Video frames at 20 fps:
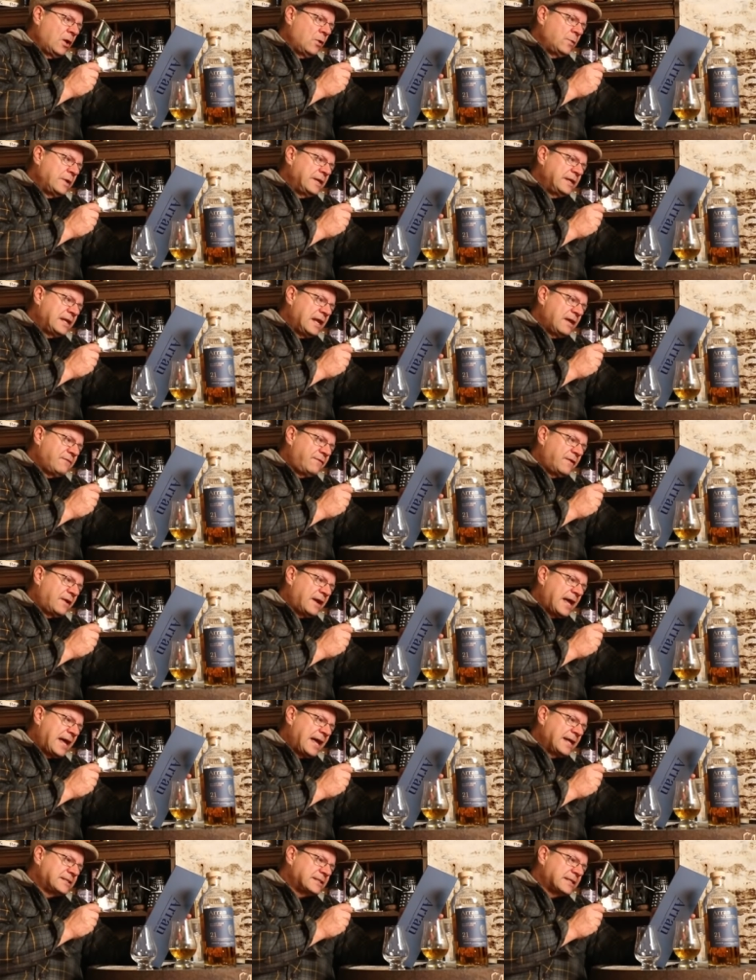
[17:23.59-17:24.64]
we
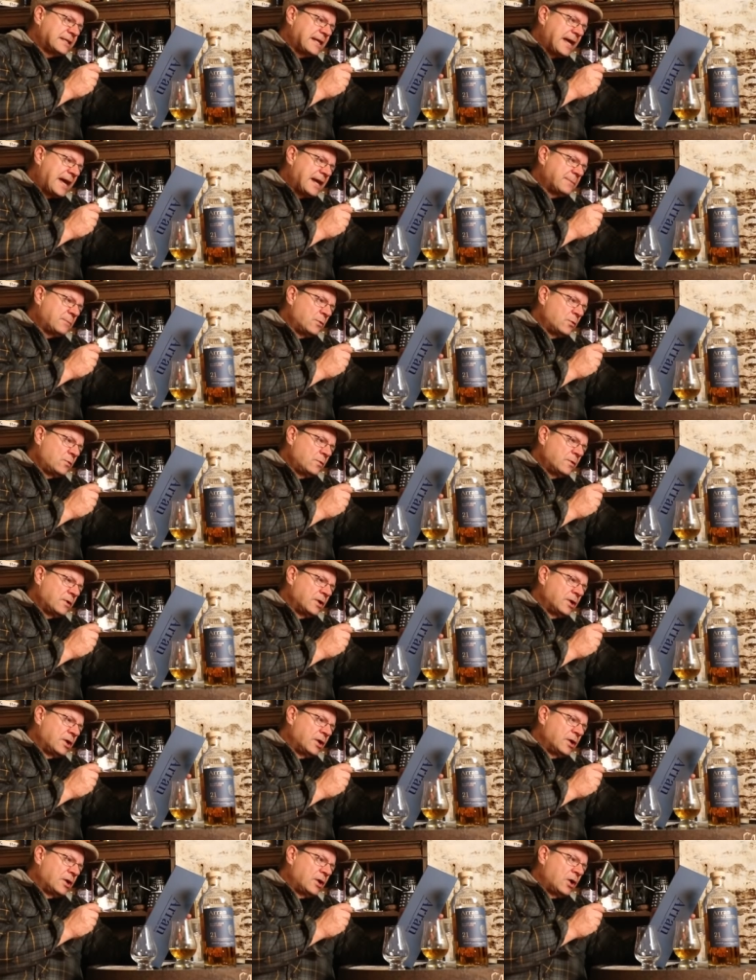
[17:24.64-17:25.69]
never add caramel
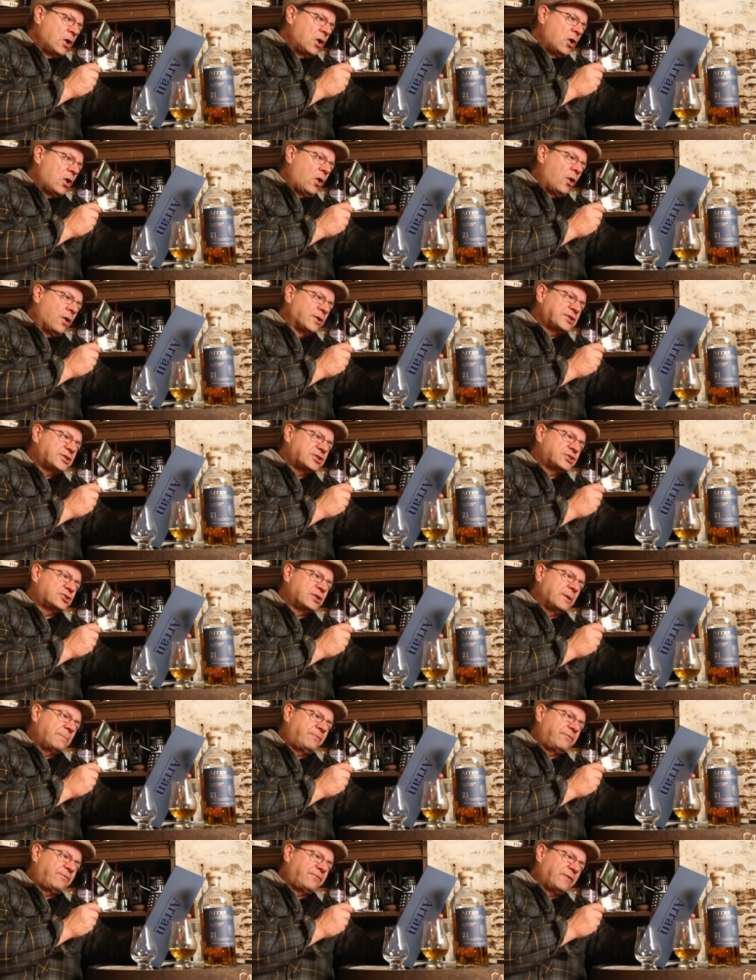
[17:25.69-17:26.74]
or
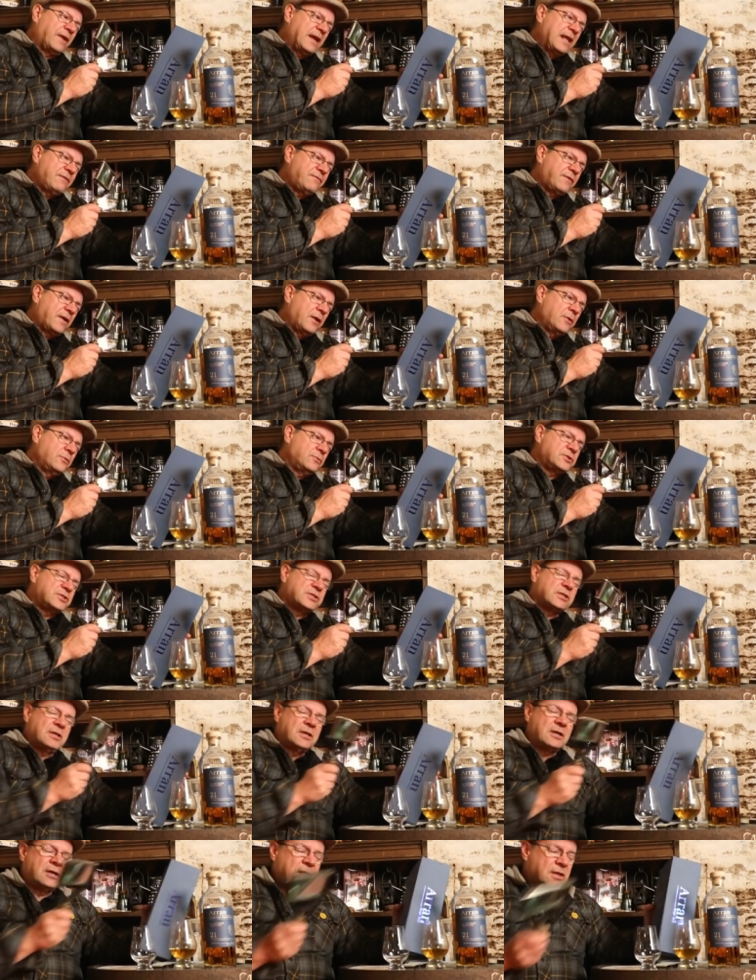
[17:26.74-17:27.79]
strip flavour
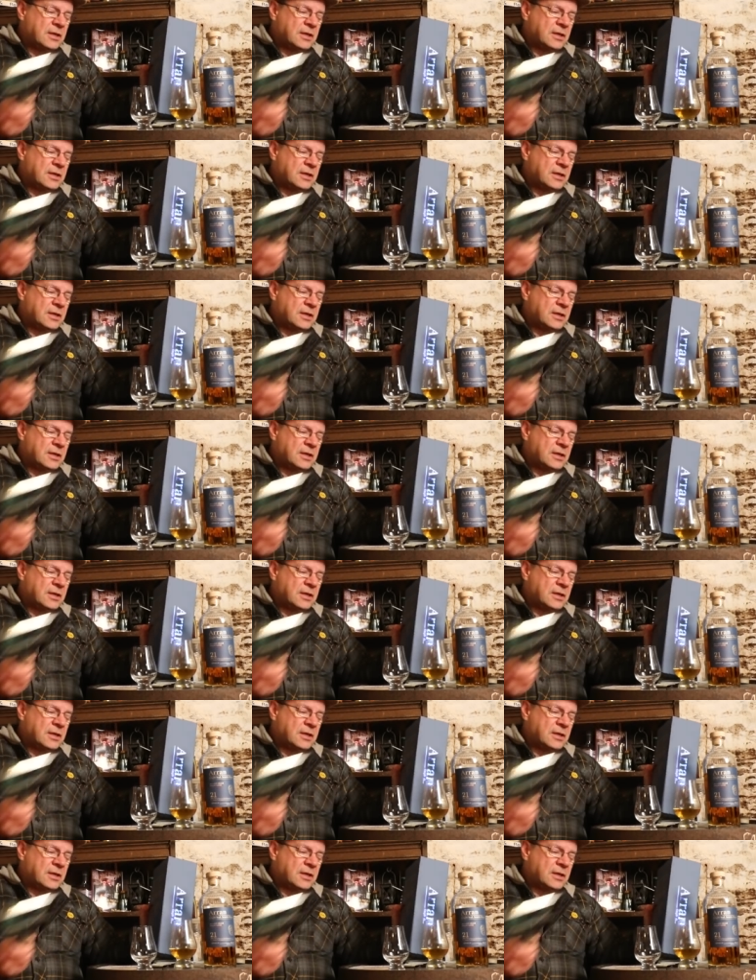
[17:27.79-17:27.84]
out